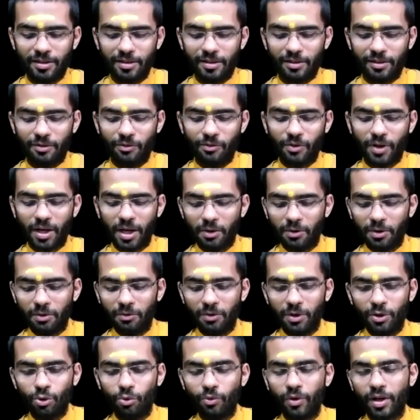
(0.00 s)
Whenever we
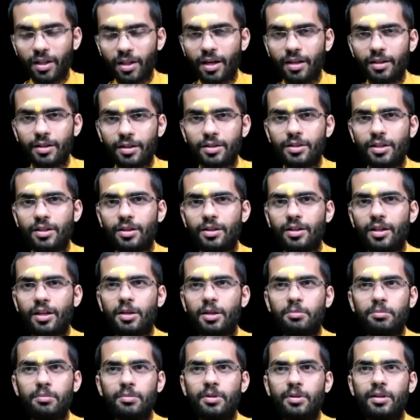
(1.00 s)
do Vedanta
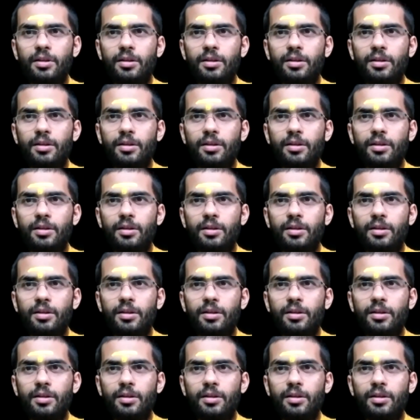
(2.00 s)
Chintanam,